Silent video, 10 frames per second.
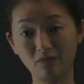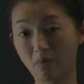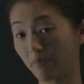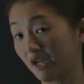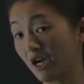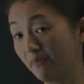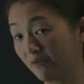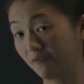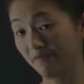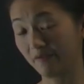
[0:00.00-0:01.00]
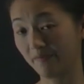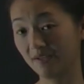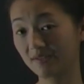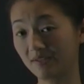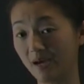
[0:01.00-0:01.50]
of where we're coming from
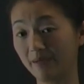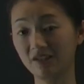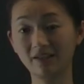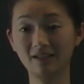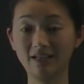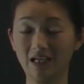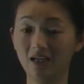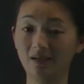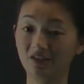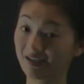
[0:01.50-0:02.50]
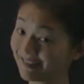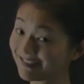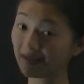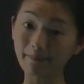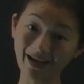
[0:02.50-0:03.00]
this, I'm actually going to take a giant
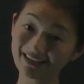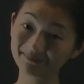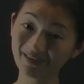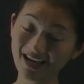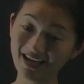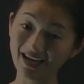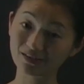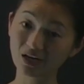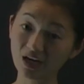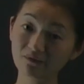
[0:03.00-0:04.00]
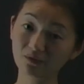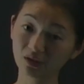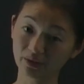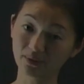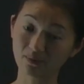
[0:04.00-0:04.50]
step back and talk for a
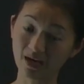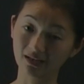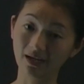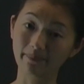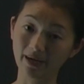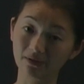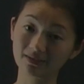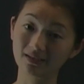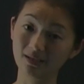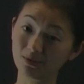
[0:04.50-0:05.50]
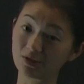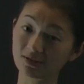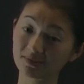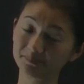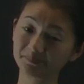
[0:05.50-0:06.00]
little while about
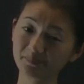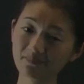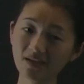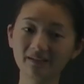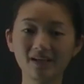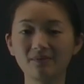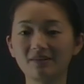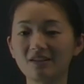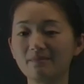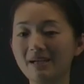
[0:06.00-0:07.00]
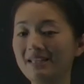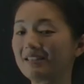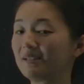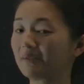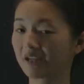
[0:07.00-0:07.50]
images. Now, this may
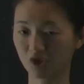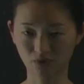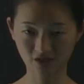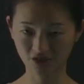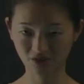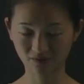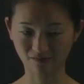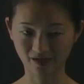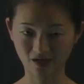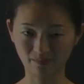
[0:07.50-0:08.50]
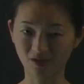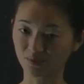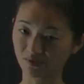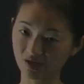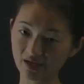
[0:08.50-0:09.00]
seem like a stretch for now
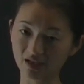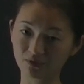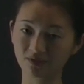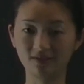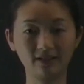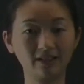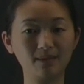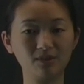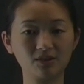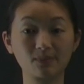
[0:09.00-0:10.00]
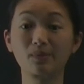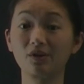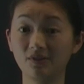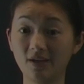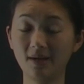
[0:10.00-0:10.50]
because we're not interested in images
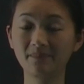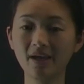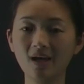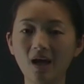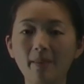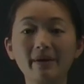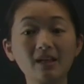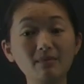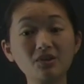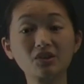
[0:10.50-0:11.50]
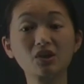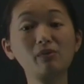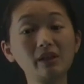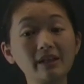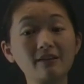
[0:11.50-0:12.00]
per se. But images are a
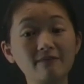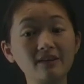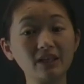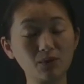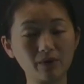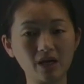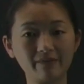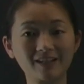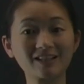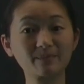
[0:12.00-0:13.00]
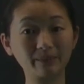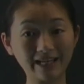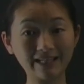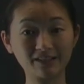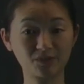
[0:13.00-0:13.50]
really convenient way of
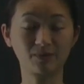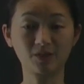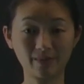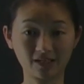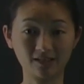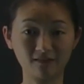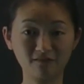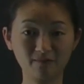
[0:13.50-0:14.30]
explaining this perspective